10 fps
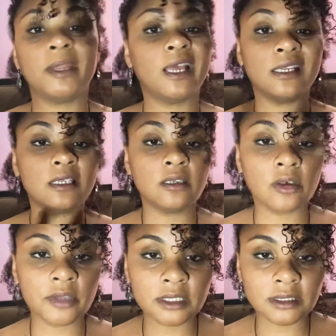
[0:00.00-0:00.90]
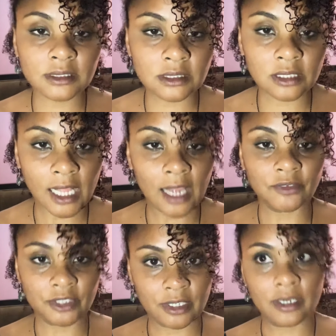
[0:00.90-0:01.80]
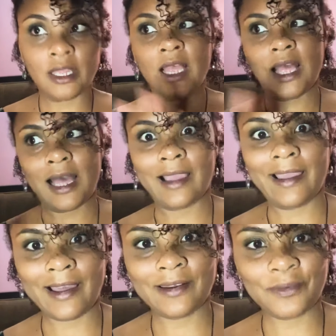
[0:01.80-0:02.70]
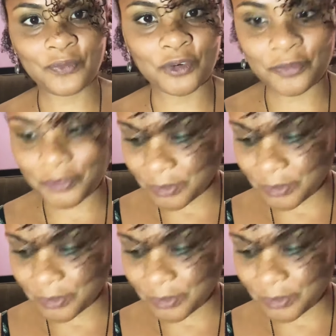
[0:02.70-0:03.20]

I didn't know this until after I had it for a few